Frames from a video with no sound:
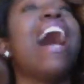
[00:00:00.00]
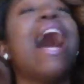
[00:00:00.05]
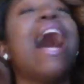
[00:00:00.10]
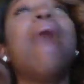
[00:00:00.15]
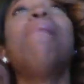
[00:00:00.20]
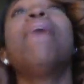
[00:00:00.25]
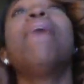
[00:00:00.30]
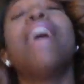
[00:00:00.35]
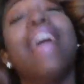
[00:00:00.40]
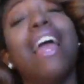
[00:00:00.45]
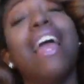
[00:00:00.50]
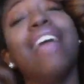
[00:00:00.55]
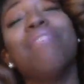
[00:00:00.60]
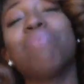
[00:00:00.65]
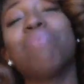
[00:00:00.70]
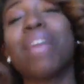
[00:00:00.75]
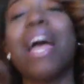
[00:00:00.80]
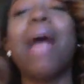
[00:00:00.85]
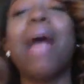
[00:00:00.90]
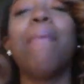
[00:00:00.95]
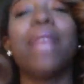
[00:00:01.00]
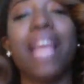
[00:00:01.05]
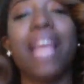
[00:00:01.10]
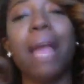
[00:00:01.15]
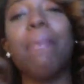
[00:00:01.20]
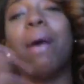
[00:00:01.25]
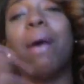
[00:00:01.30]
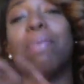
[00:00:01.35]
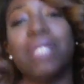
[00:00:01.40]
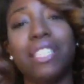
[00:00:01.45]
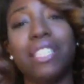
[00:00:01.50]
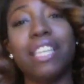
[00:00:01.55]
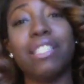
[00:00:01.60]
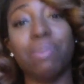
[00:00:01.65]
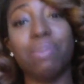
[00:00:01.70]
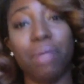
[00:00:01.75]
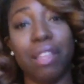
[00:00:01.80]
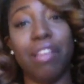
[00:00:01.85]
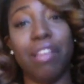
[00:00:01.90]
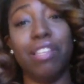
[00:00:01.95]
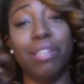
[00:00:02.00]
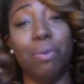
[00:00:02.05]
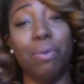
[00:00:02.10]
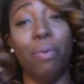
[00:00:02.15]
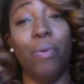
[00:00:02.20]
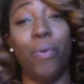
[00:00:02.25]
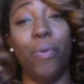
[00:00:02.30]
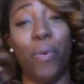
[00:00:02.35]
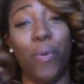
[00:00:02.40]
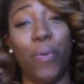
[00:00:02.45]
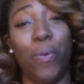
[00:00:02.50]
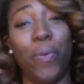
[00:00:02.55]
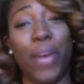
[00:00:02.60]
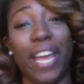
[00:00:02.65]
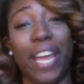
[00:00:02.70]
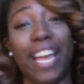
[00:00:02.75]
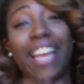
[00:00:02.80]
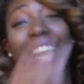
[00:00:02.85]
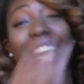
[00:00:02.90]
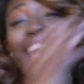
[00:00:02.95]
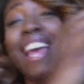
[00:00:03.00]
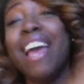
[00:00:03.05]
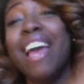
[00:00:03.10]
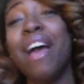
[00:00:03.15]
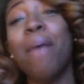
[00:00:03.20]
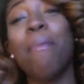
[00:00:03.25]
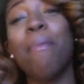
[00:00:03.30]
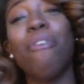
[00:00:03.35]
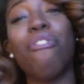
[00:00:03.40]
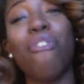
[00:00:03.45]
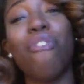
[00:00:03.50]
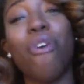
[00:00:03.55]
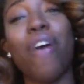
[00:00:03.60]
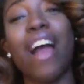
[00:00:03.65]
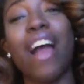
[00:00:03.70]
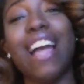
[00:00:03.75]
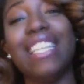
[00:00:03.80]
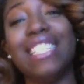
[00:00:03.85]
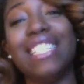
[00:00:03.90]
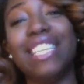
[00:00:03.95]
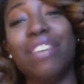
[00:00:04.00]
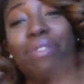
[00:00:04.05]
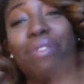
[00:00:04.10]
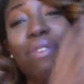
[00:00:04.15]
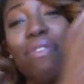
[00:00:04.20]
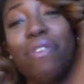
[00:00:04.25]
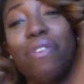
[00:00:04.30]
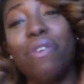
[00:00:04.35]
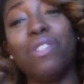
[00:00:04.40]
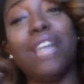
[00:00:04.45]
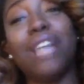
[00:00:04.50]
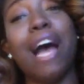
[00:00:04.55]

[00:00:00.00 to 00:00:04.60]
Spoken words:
I became obsessed with this wig before I did a review.